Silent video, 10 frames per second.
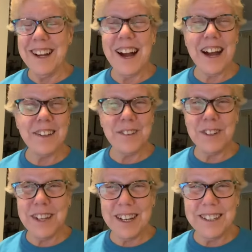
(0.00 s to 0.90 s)
I never
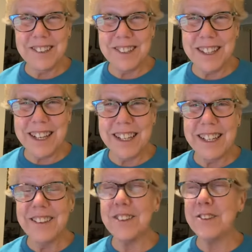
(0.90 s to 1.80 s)
got into that
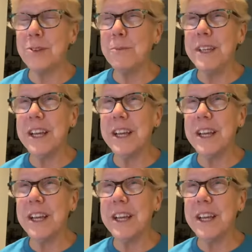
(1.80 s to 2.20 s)
either. To me,